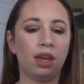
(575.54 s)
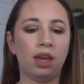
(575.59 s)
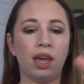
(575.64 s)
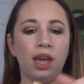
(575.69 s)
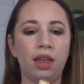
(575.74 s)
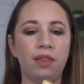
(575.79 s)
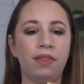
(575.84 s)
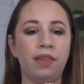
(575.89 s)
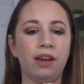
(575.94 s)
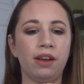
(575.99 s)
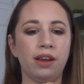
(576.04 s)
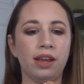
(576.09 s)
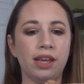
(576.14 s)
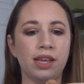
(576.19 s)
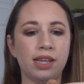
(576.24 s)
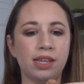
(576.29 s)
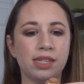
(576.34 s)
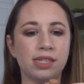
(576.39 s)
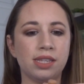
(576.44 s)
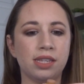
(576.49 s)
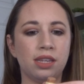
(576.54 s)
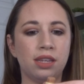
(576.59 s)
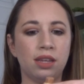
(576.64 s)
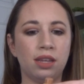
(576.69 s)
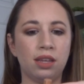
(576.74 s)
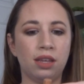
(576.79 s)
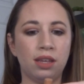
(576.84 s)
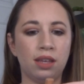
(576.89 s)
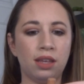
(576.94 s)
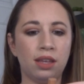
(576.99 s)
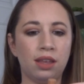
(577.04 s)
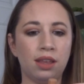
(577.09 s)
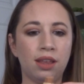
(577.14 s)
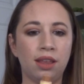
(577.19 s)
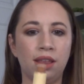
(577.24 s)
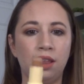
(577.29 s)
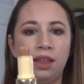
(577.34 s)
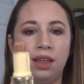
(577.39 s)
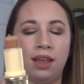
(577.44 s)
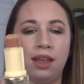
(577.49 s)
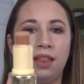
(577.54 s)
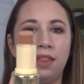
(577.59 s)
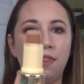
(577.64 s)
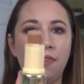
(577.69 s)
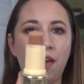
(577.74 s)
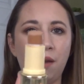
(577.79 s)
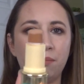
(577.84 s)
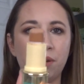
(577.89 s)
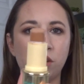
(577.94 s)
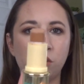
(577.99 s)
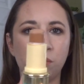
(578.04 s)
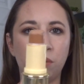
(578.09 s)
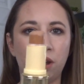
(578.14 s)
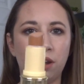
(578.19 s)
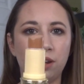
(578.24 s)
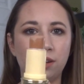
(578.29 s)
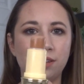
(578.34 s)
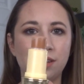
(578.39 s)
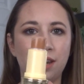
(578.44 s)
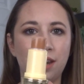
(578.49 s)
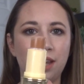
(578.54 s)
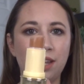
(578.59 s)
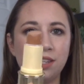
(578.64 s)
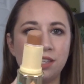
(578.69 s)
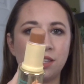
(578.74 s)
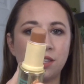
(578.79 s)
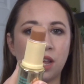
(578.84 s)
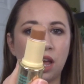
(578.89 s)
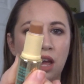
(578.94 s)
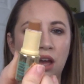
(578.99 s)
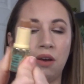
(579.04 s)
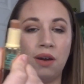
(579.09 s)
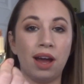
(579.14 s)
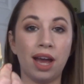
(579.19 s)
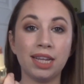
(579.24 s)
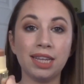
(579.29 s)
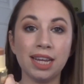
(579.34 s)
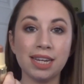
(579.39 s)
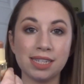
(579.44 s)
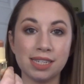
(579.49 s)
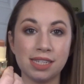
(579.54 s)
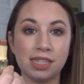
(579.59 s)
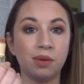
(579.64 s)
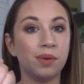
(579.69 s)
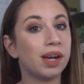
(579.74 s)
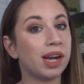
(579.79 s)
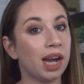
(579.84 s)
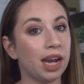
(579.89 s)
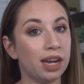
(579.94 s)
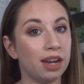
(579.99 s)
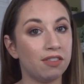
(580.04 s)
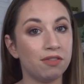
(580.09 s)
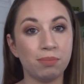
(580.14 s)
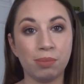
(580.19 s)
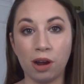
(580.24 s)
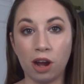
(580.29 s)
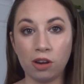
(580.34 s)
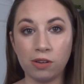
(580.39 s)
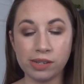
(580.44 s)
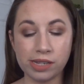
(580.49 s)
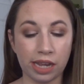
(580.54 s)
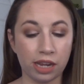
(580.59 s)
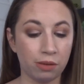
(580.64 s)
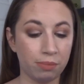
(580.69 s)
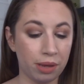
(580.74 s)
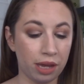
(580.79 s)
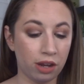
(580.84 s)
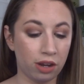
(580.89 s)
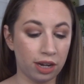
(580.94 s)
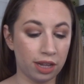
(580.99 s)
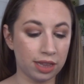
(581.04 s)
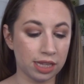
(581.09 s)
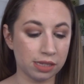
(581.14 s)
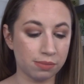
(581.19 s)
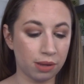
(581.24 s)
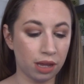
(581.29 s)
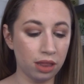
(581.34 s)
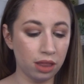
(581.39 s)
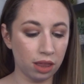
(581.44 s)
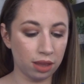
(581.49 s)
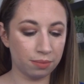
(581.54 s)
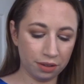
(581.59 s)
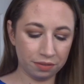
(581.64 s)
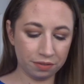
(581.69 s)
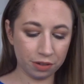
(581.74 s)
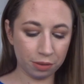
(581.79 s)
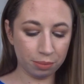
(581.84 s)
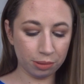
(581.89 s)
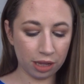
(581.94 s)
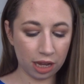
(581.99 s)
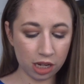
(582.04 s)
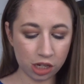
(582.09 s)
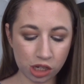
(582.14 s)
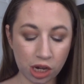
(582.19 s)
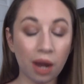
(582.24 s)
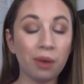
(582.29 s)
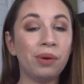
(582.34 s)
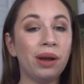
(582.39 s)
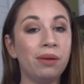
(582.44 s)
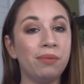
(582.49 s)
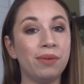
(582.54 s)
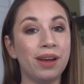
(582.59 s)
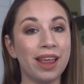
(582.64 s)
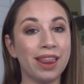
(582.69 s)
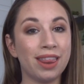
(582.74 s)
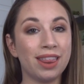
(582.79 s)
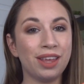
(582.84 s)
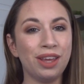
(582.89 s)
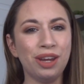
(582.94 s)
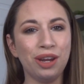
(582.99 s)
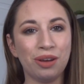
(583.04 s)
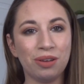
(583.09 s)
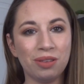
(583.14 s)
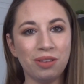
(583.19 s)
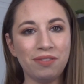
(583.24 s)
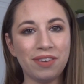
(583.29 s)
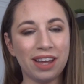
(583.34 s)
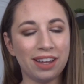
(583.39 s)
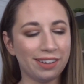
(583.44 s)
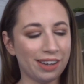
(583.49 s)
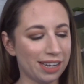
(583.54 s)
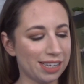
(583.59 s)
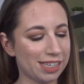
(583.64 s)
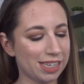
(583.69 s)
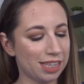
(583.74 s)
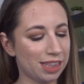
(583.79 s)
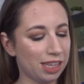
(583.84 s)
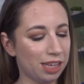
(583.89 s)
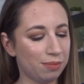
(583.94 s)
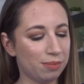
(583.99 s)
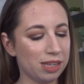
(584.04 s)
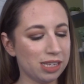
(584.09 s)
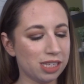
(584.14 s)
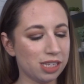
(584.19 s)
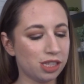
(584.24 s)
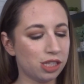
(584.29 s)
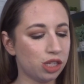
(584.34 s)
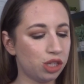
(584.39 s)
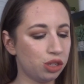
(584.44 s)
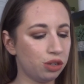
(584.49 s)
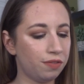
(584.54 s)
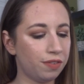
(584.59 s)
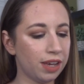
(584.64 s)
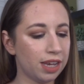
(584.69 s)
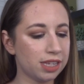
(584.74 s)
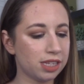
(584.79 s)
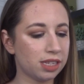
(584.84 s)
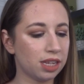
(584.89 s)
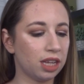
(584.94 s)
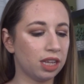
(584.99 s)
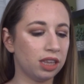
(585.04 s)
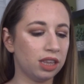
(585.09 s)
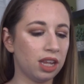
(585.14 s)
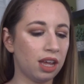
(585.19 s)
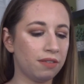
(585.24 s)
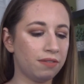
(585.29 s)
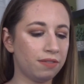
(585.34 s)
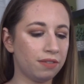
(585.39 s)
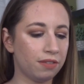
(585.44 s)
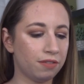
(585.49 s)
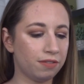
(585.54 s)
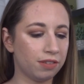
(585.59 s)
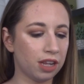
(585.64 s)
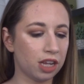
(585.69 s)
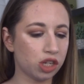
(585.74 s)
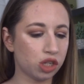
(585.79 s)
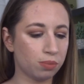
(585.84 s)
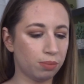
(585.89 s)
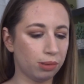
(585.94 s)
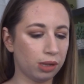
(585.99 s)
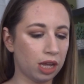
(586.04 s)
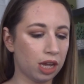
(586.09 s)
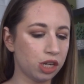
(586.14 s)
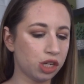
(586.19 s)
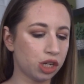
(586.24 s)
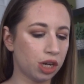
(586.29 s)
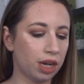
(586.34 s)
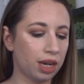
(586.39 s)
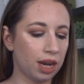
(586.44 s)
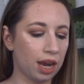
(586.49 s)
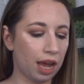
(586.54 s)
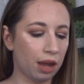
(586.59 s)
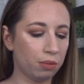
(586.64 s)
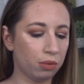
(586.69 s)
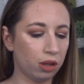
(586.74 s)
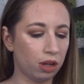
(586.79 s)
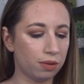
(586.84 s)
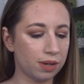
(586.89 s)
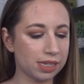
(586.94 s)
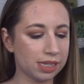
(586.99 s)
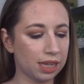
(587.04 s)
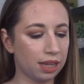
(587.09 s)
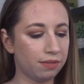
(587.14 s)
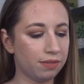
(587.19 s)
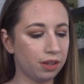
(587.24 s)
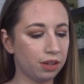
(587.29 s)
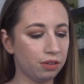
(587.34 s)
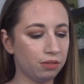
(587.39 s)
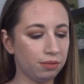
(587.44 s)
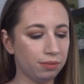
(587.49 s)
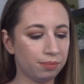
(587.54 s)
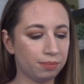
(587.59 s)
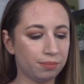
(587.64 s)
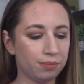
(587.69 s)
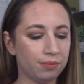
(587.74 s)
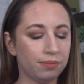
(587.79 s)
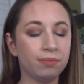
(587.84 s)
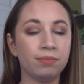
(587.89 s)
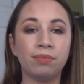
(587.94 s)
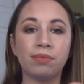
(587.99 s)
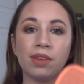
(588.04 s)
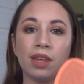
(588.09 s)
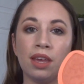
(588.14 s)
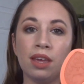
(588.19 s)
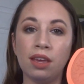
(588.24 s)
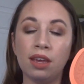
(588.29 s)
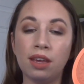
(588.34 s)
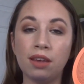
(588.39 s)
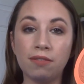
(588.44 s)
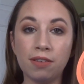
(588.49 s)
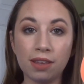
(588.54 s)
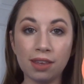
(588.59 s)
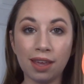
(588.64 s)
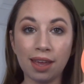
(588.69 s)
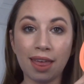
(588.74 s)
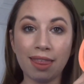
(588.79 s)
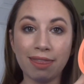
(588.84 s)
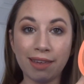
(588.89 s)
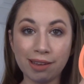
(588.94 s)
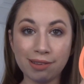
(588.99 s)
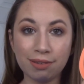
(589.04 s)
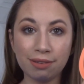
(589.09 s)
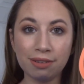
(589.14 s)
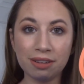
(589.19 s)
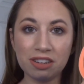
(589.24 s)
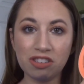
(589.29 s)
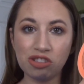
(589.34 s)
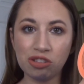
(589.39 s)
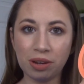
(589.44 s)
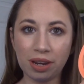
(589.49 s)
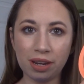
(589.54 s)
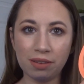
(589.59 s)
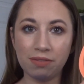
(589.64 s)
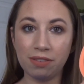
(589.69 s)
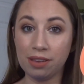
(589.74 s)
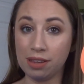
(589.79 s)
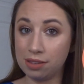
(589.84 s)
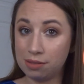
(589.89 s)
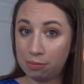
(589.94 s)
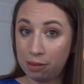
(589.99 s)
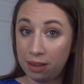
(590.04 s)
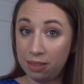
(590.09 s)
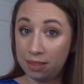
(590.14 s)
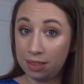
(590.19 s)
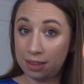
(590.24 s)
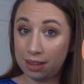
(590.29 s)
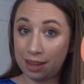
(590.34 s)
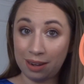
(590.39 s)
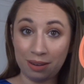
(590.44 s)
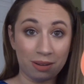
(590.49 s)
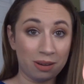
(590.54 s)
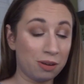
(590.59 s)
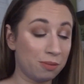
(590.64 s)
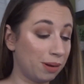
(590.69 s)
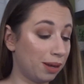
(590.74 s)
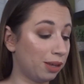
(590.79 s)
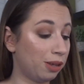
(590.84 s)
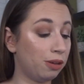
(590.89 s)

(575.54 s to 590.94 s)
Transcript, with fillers: and there is that much product in it. So I'd like to see what kind of progress I can make on it this month. For blush, I went with, you know, the Valentine's Day theme. This is the Too Faced Love Flush Blush in I Will Always Love You. I feel like that's a good shade for this month. I don't know about